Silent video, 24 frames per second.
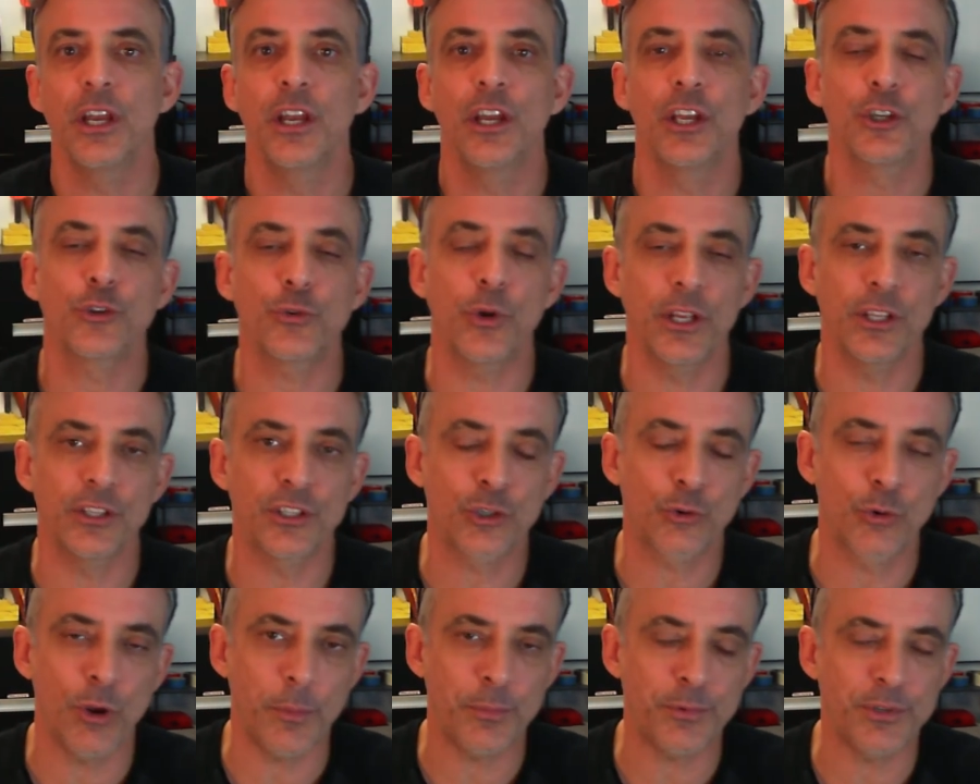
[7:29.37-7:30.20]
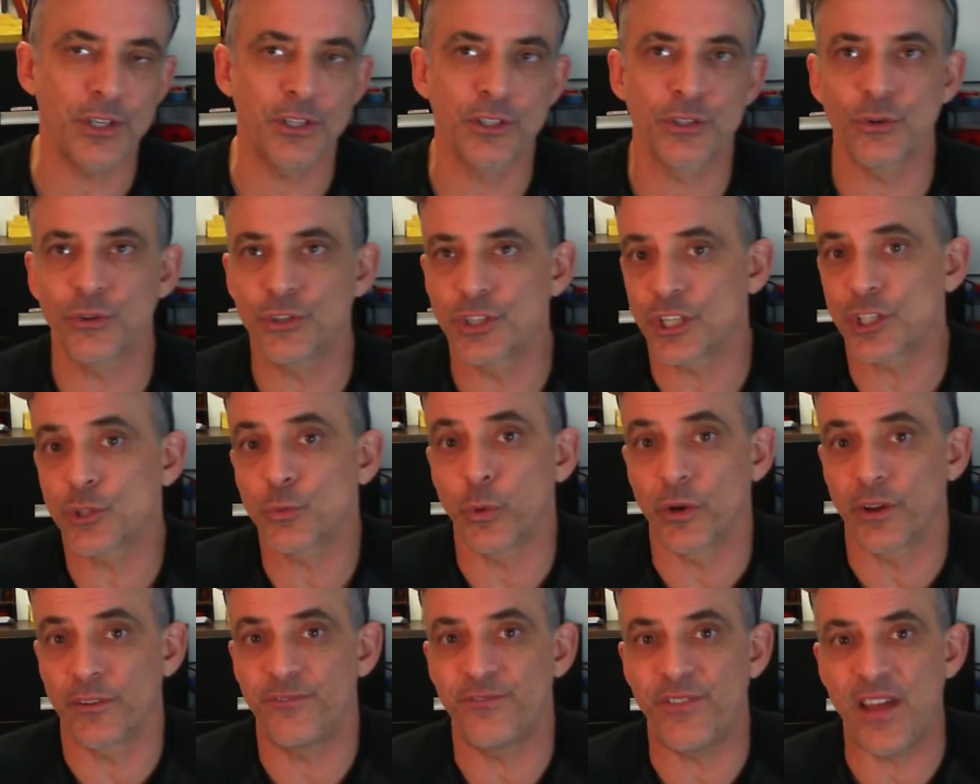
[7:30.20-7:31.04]
Transcriptions are just what
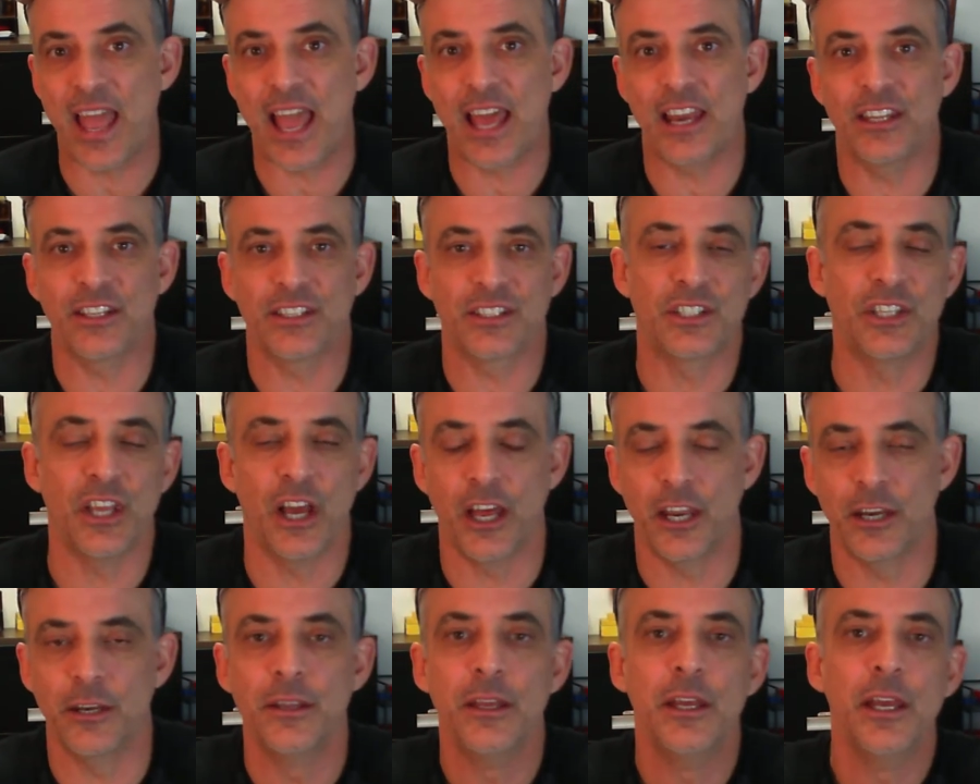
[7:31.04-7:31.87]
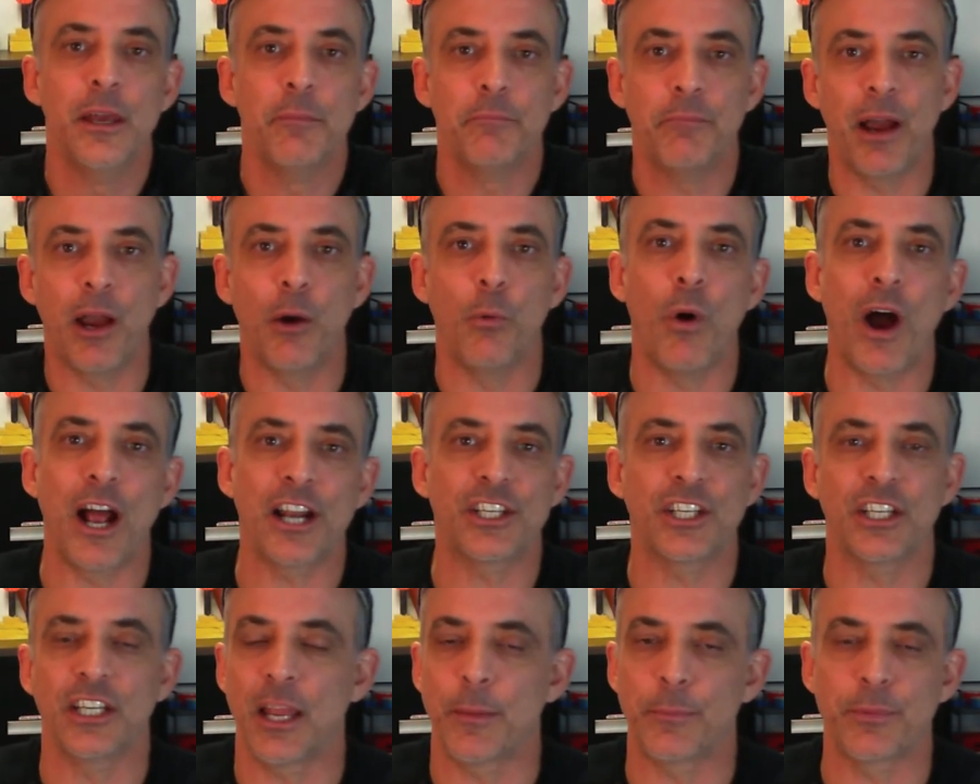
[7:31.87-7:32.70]
a fan has done by watching
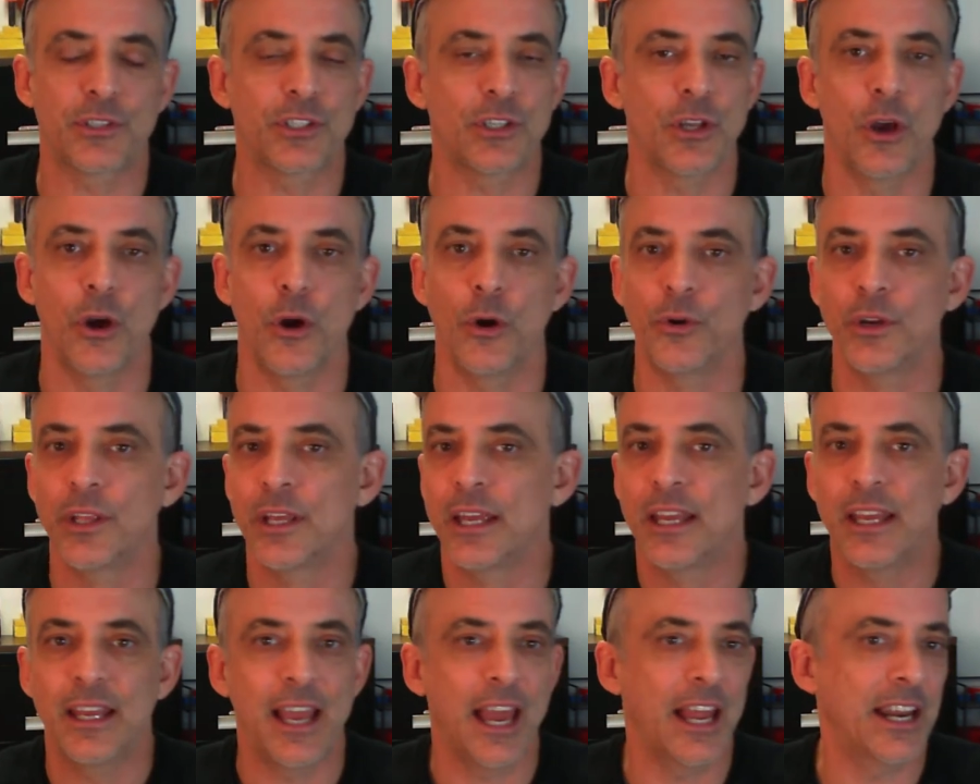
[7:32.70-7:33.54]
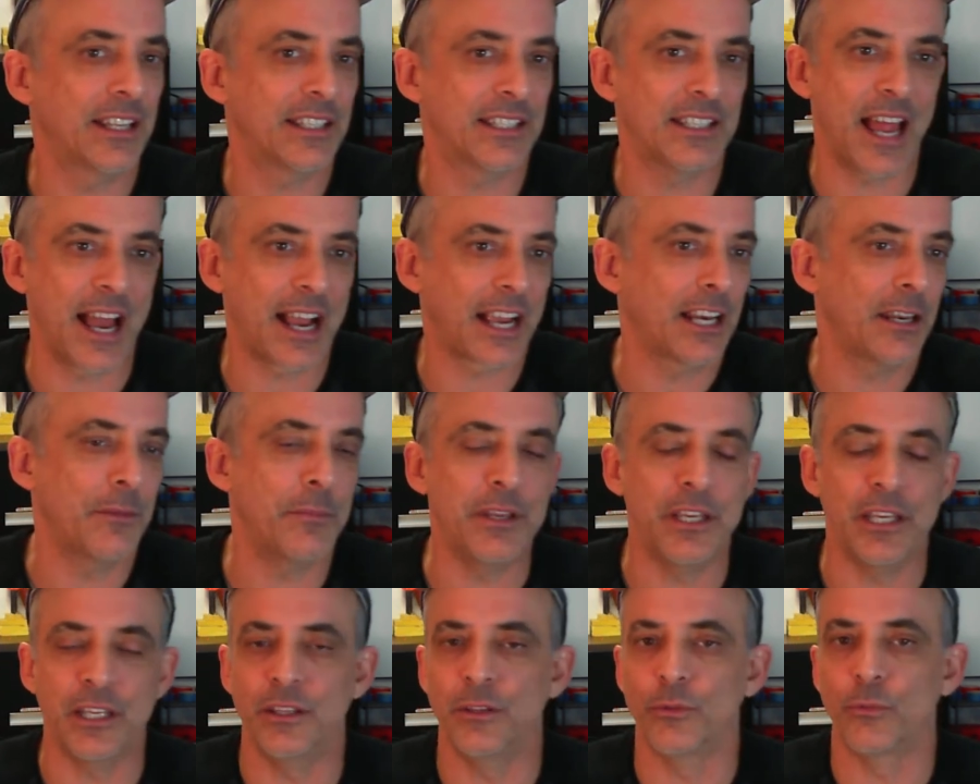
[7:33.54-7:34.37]
an episode, and it's not going to
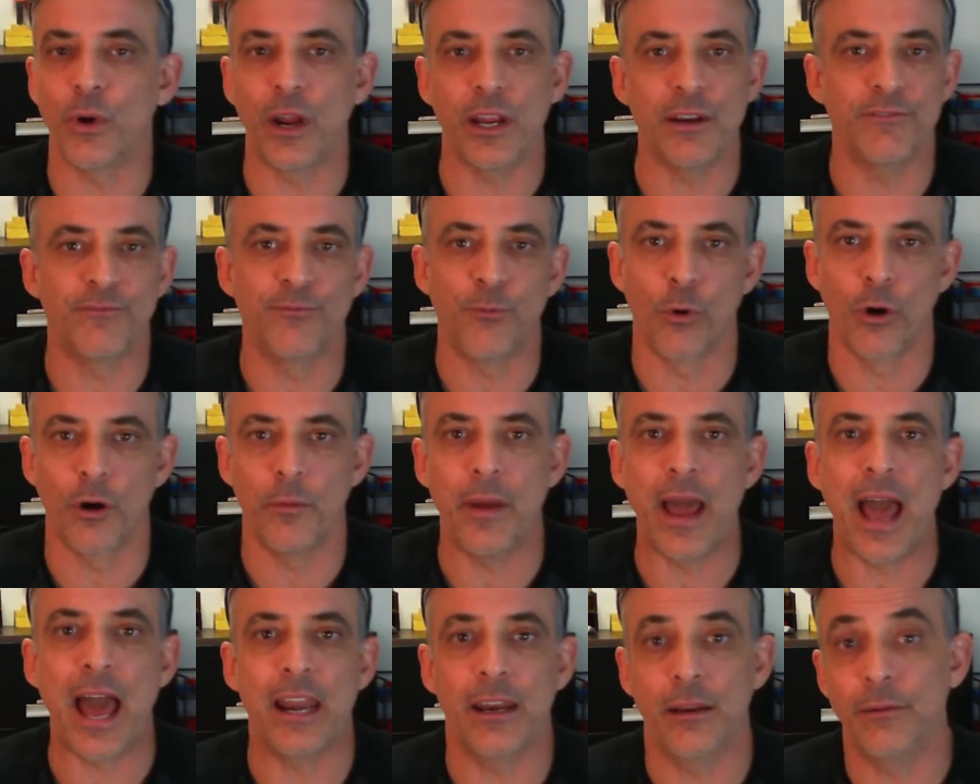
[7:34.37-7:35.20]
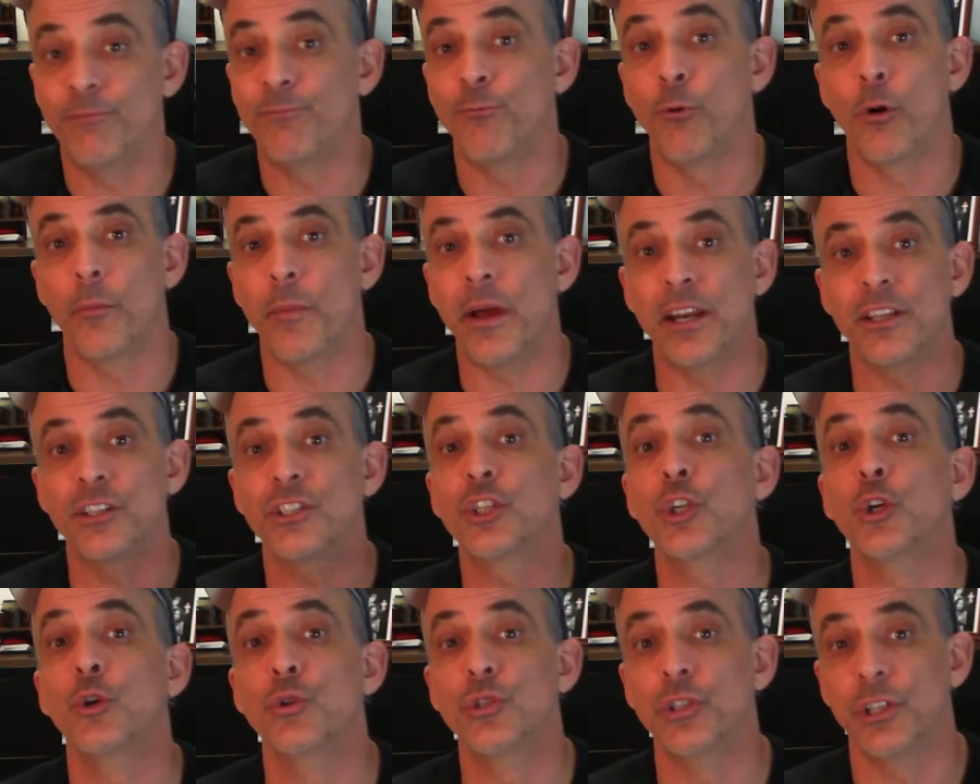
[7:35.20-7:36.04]
be in the right format, and format is
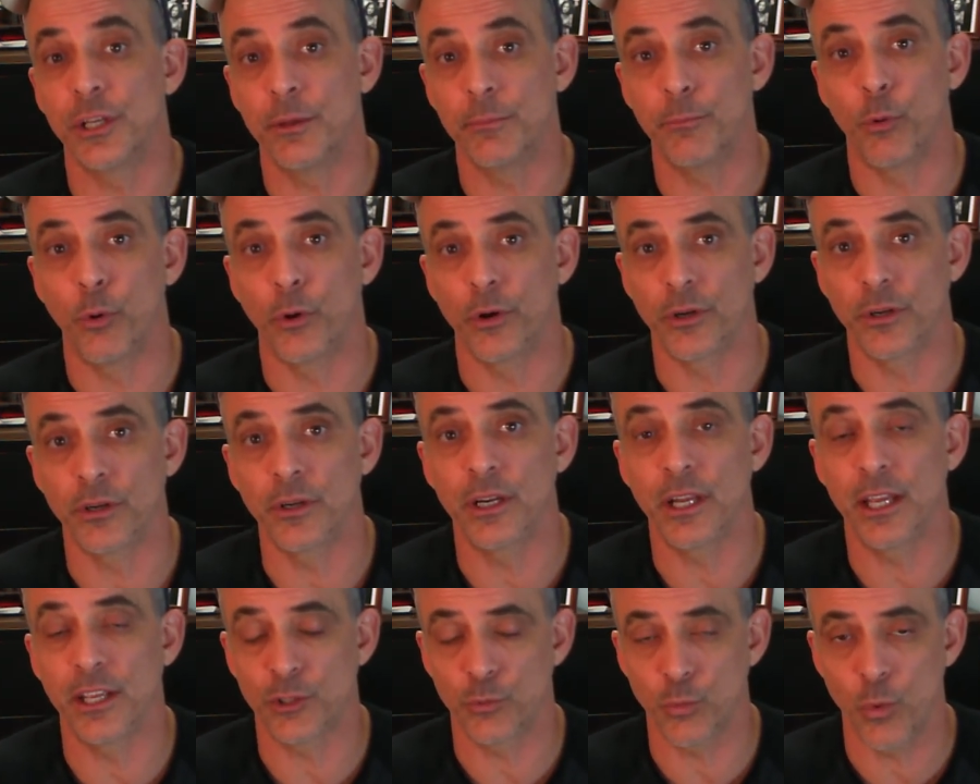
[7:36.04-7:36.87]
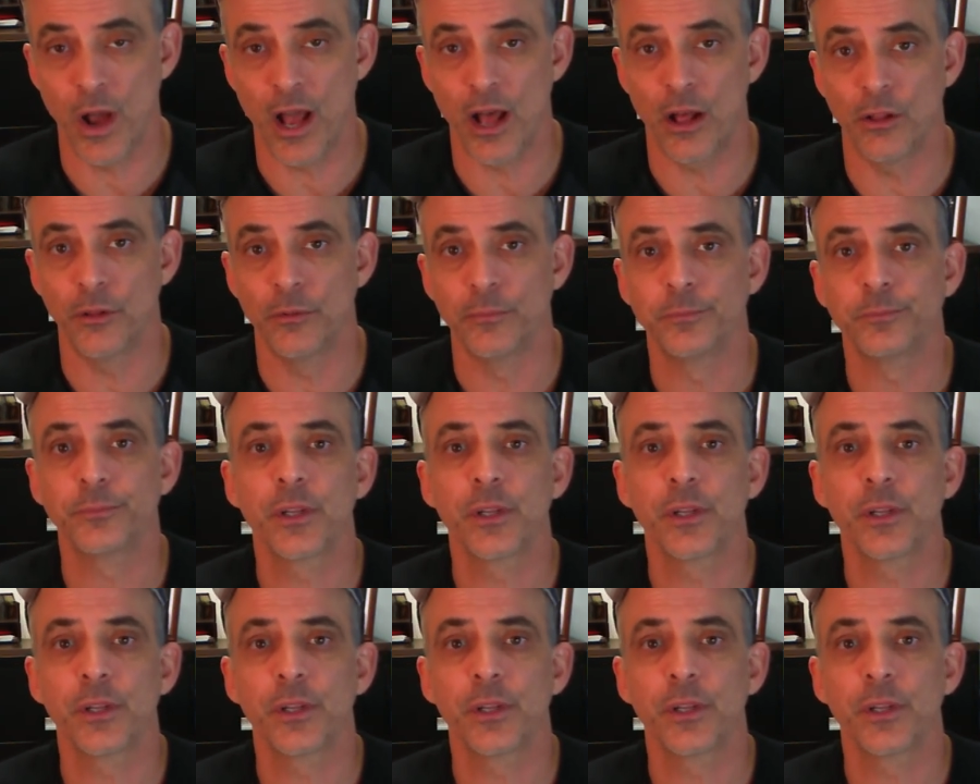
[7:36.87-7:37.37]
hugely important as well.